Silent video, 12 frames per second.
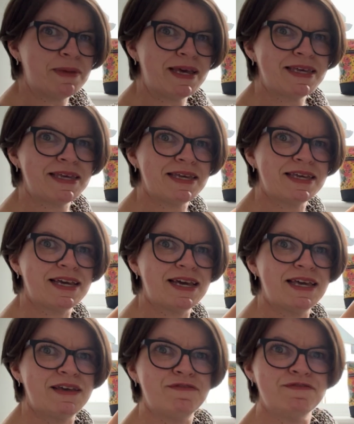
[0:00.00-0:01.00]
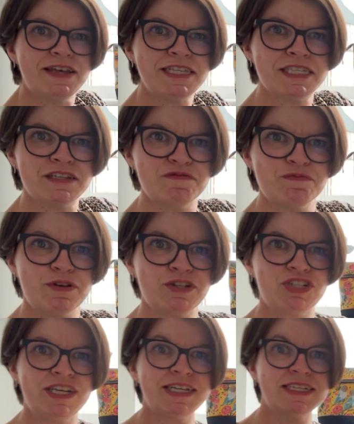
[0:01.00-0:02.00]
in making a festive
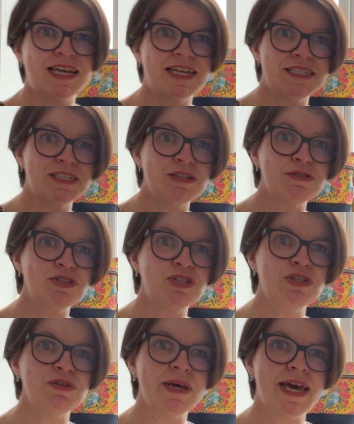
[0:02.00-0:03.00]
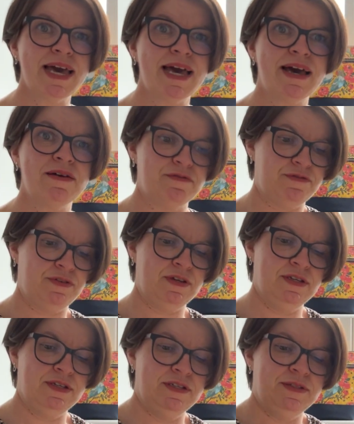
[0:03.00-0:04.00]
project, I still do have,
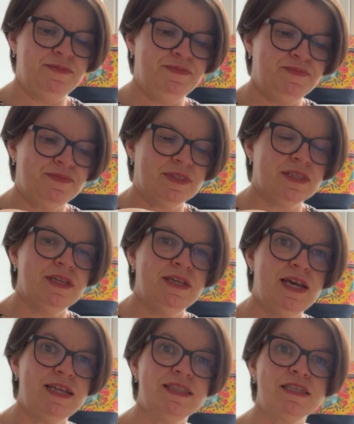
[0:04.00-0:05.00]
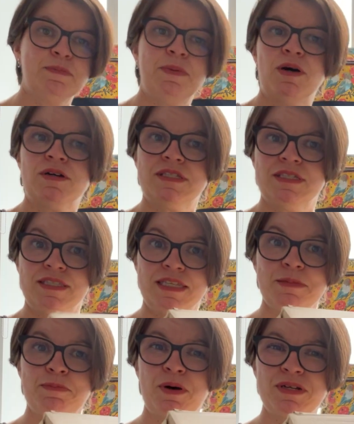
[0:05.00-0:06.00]
and this box
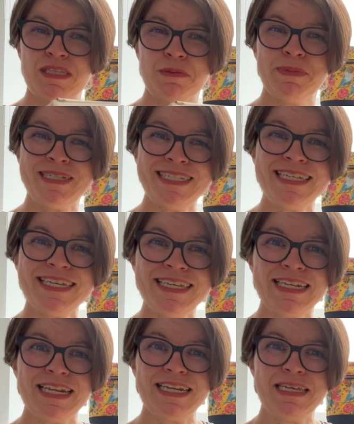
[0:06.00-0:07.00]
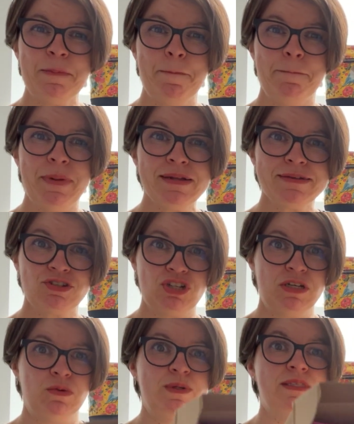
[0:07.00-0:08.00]
is particularly
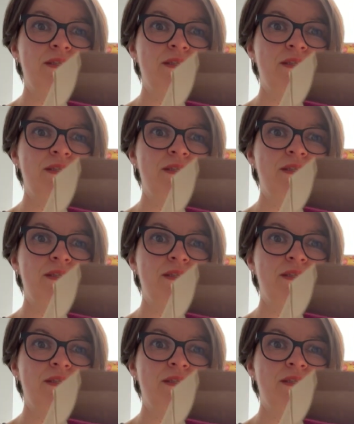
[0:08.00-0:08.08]
bulging